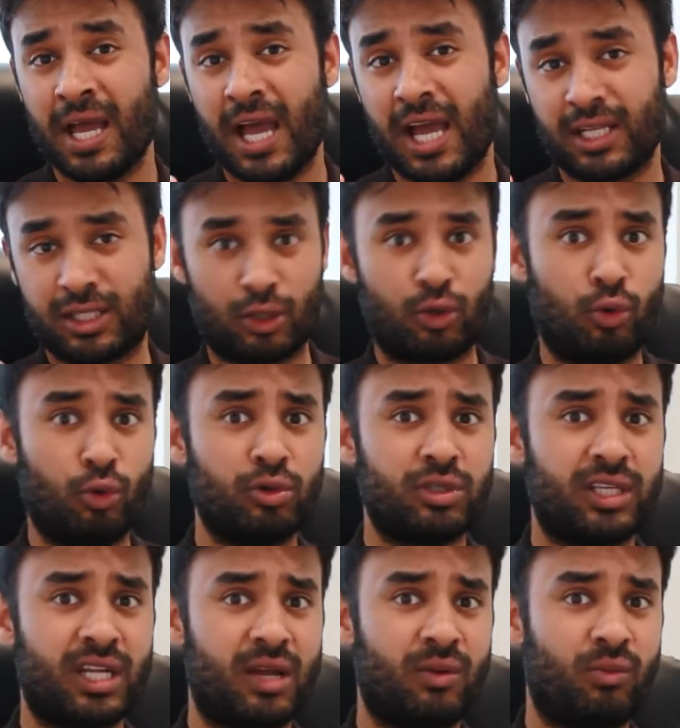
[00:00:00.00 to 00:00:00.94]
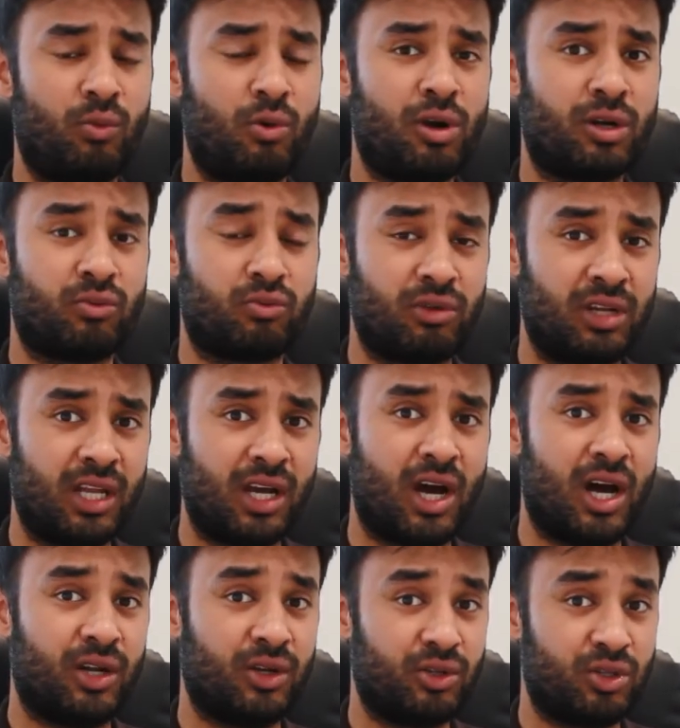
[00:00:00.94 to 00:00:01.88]
It's a course that I worked really
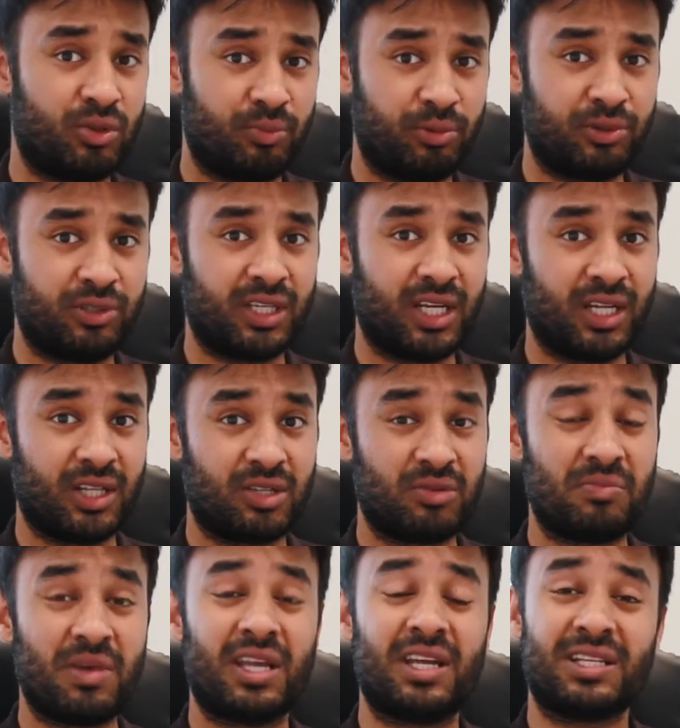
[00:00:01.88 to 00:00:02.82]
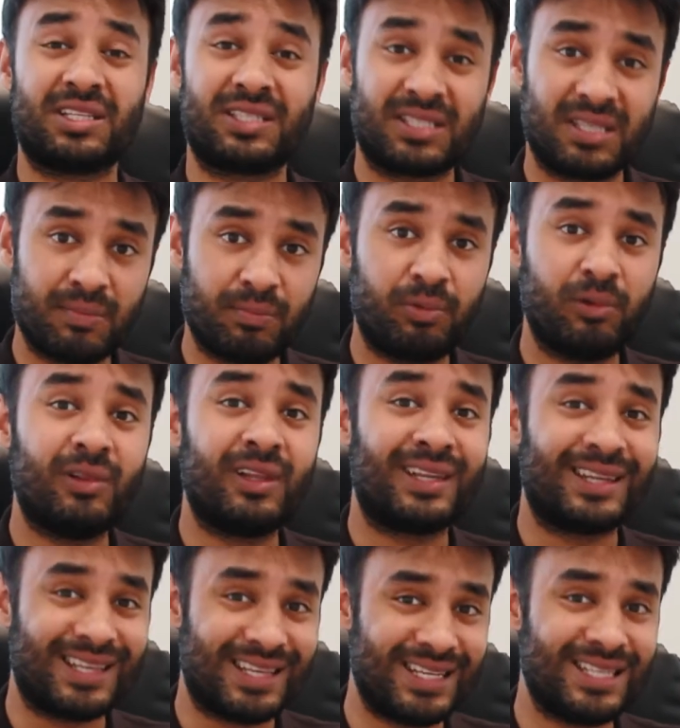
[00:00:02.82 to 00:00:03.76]
hard on to put together to make it simple
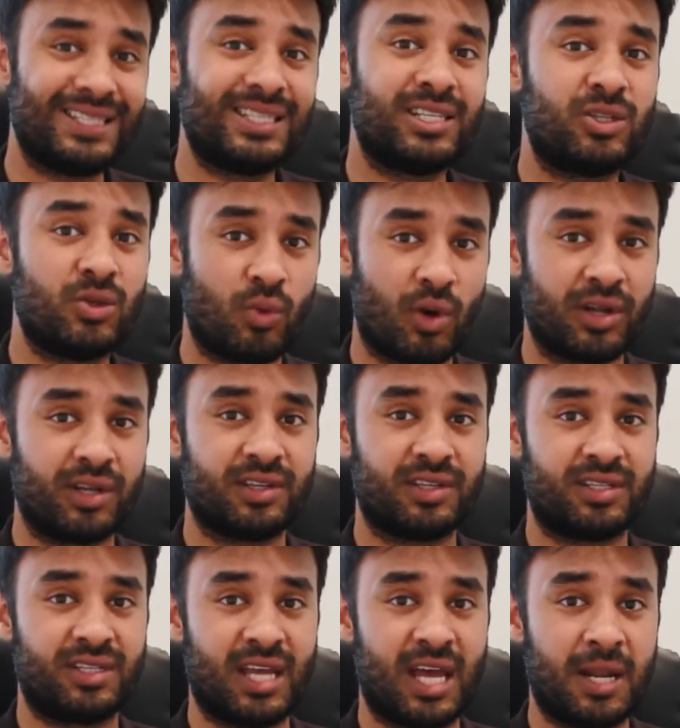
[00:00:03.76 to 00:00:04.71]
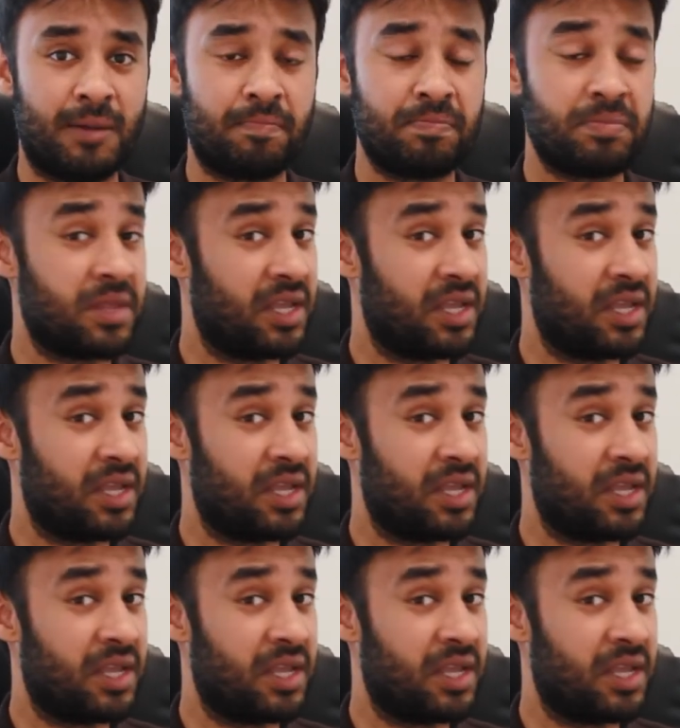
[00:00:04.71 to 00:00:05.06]
and easy to understand.